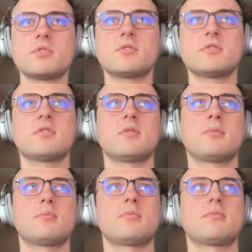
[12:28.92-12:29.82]
it's,
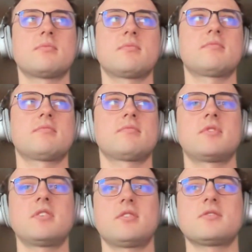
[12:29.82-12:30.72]

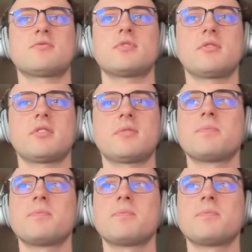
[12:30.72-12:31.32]
yeah, thanks for sharing.